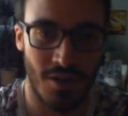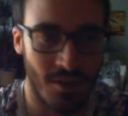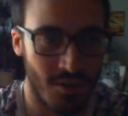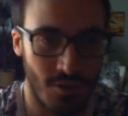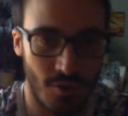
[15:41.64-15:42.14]

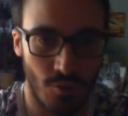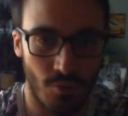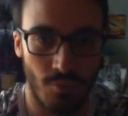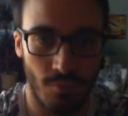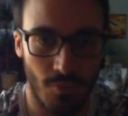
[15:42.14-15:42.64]

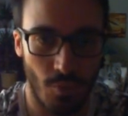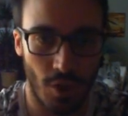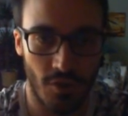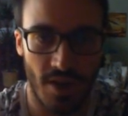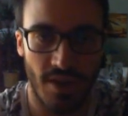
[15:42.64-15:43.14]
you will not
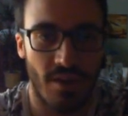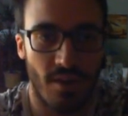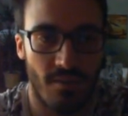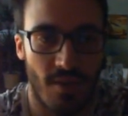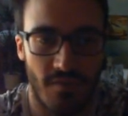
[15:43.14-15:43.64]
take
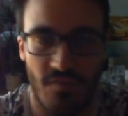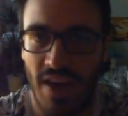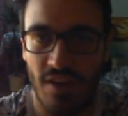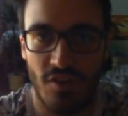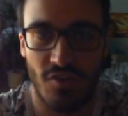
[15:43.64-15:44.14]

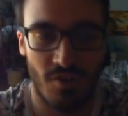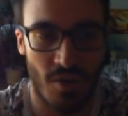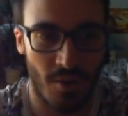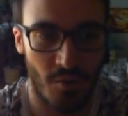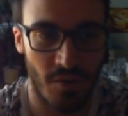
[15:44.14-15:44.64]
advantage
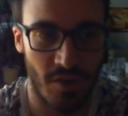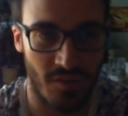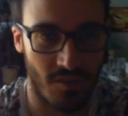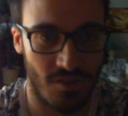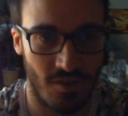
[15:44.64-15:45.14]
out of
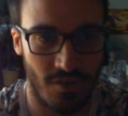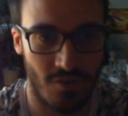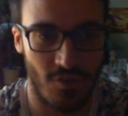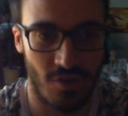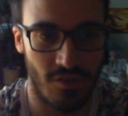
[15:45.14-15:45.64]
this. It's
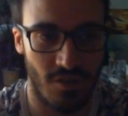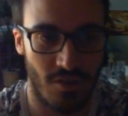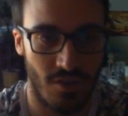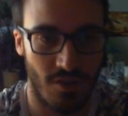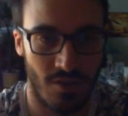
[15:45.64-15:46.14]
just
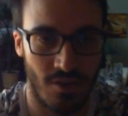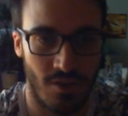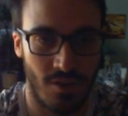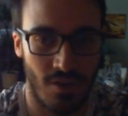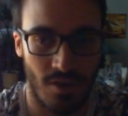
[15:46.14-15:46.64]
a
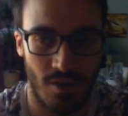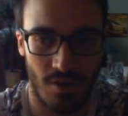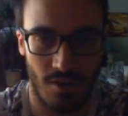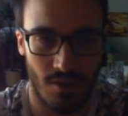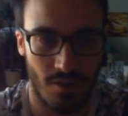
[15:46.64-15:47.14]

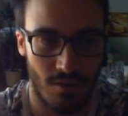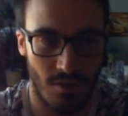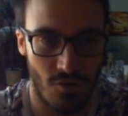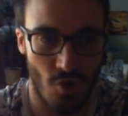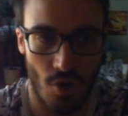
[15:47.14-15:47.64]

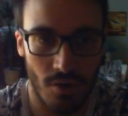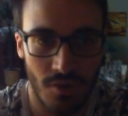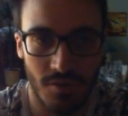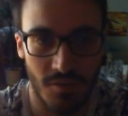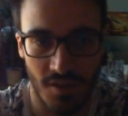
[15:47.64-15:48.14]
draw.
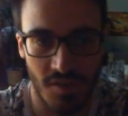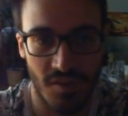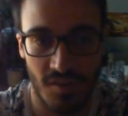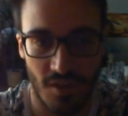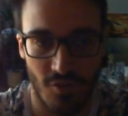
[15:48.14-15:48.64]
This
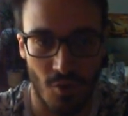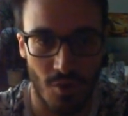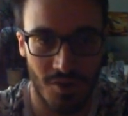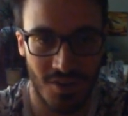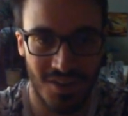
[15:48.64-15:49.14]
is a draw.
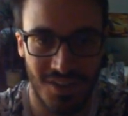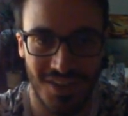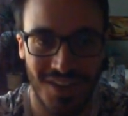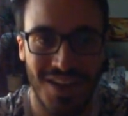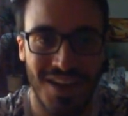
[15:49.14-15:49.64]

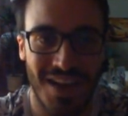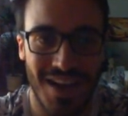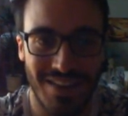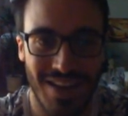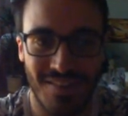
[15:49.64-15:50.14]

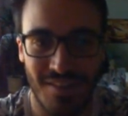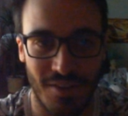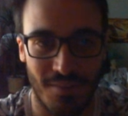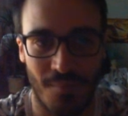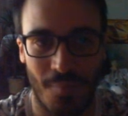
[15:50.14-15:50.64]
And that's
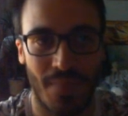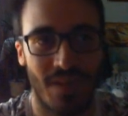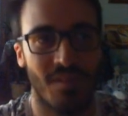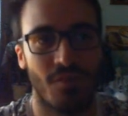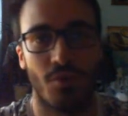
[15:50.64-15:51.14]
it
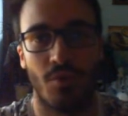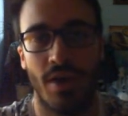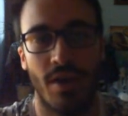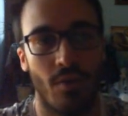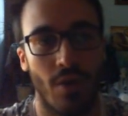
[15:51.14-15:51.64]
for
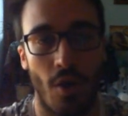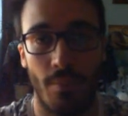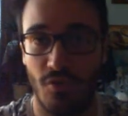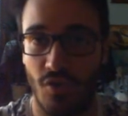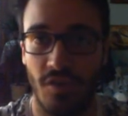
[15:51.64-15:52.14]
today. I really hope you
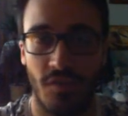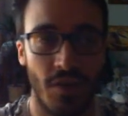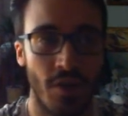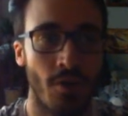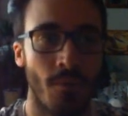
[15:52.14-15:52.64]
enjoyed this
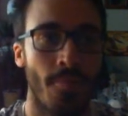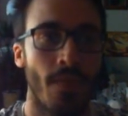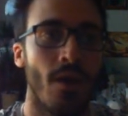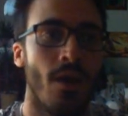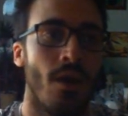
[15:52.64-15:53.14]
video.
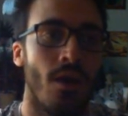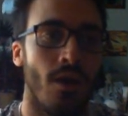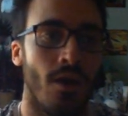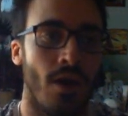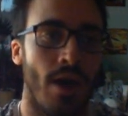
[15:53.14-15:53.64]

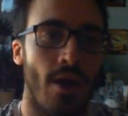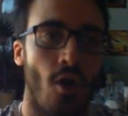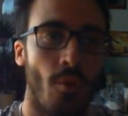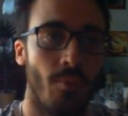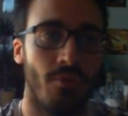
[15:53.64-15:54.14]
I
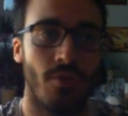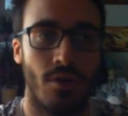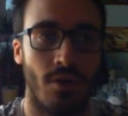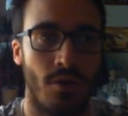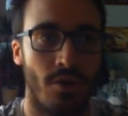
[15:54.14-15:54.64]
hope
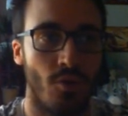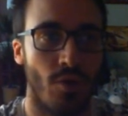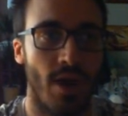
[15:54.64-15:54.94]
you can